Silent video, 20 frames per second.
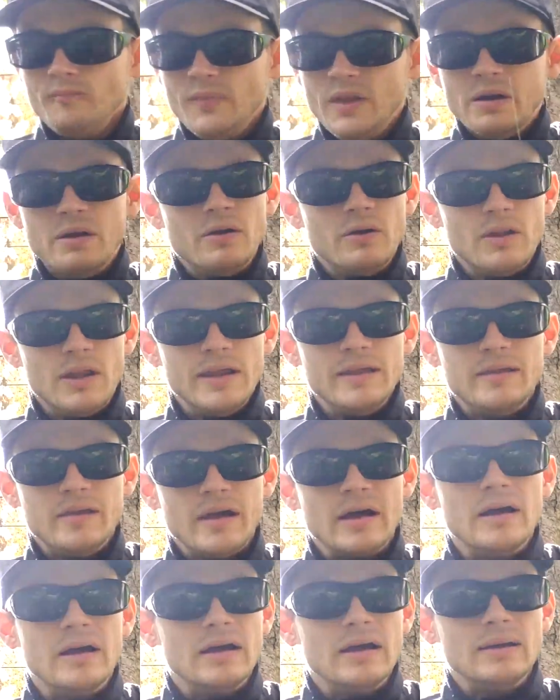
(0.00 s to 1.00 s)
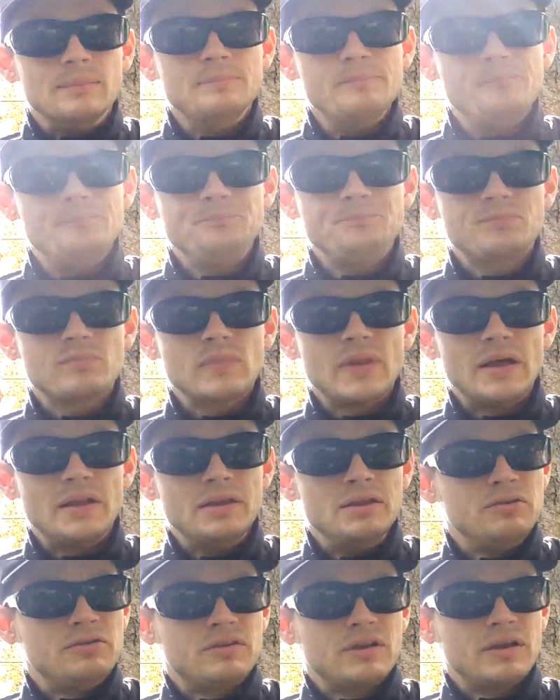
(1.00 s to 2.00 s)
You know, like, at
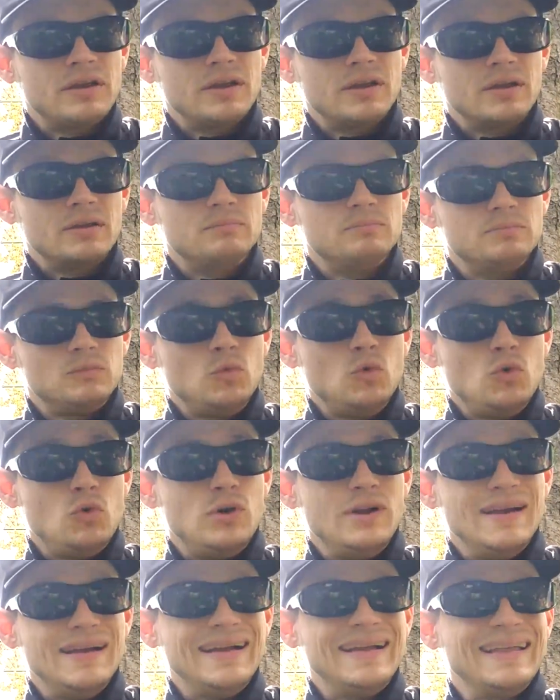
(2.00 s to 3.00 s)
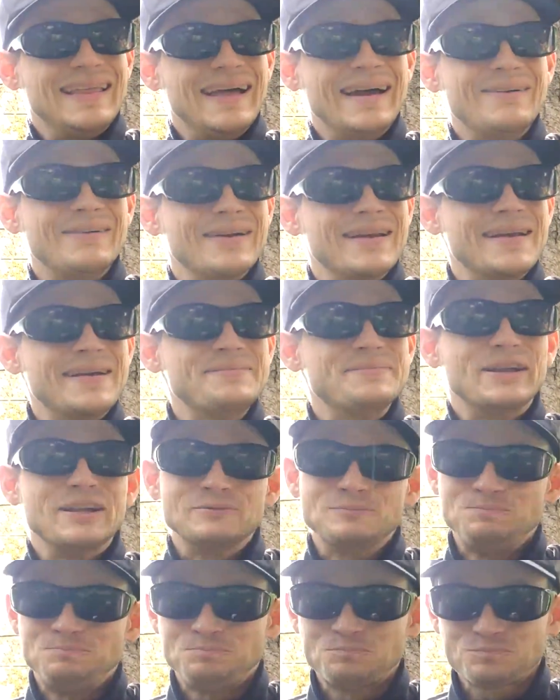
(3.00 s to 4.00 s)
least, whew, that one hit me.
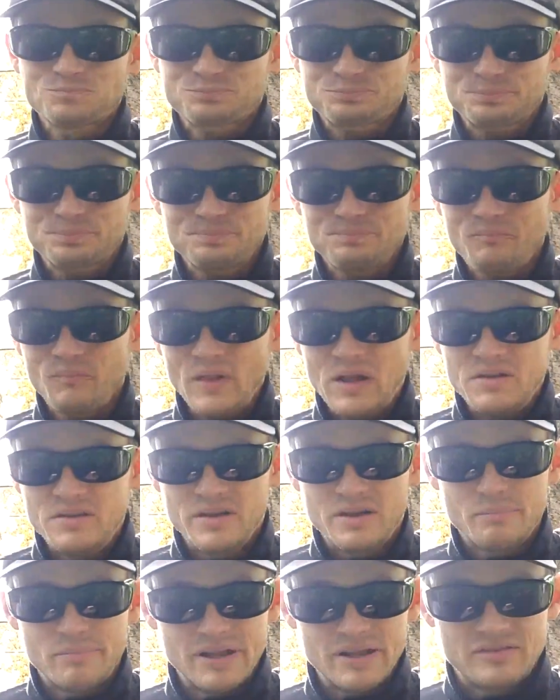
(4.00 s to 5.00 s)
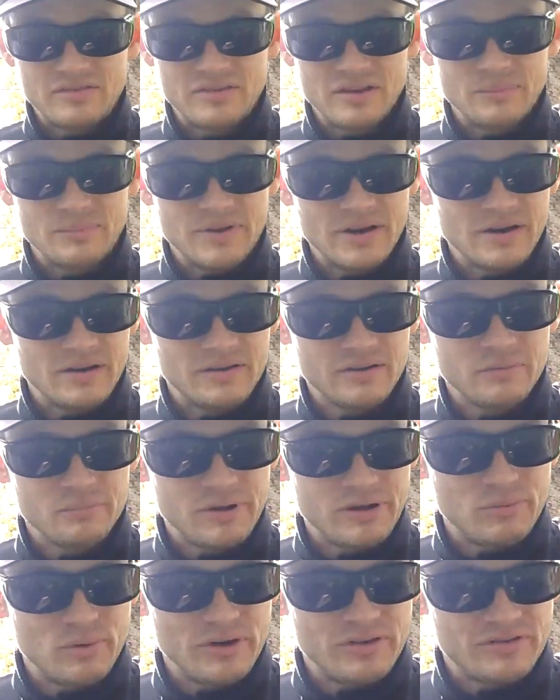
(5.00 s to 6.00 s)
Took a big sip there, took a big boy